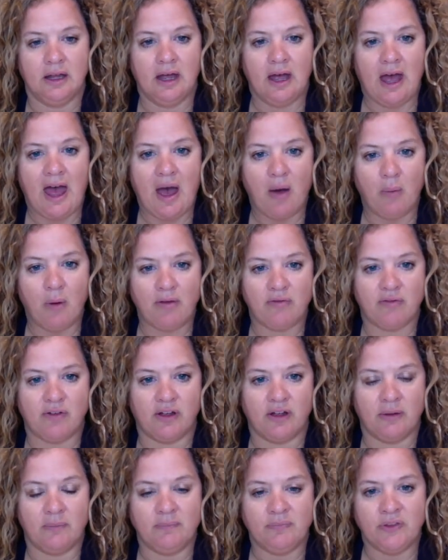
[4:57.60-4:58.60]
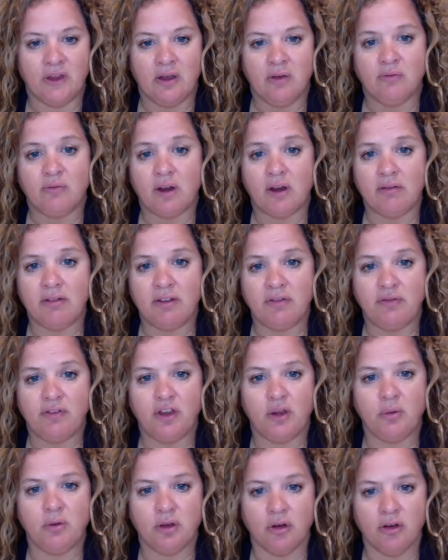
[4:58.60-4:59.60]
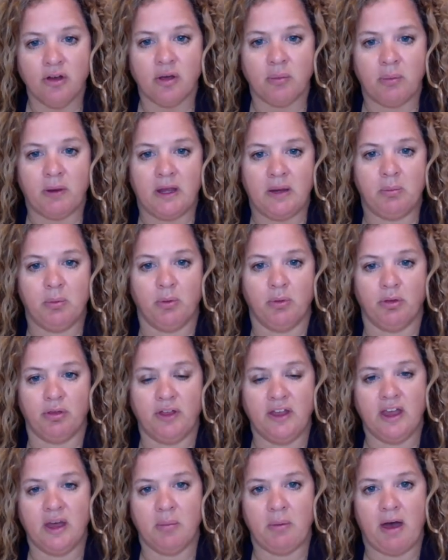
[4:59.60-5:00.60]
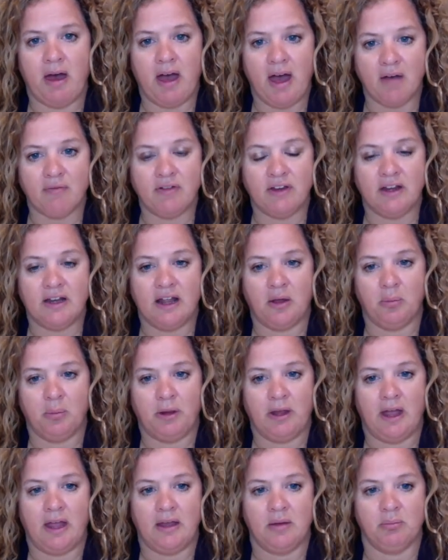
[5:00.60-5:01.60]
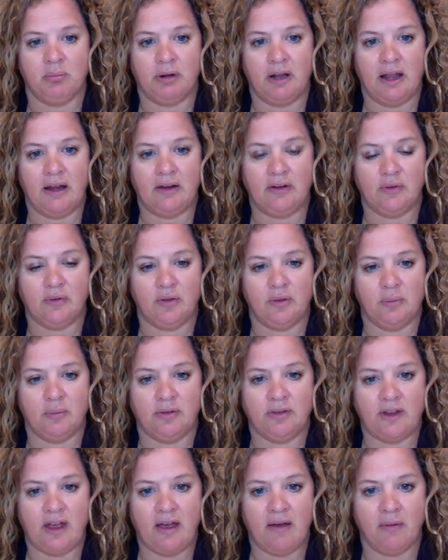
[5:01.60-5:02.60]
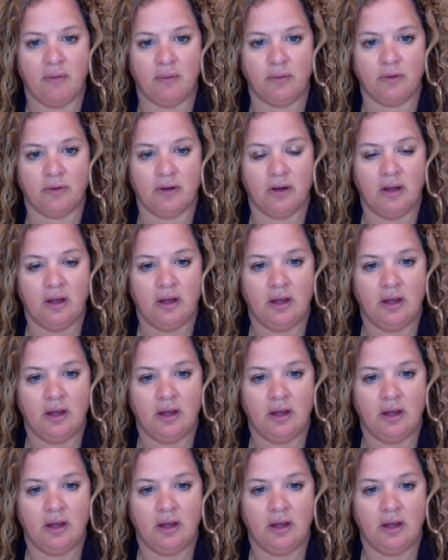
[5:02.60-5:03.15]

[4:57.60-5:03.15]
However, very few younger people think about having an LPA in place for themselves.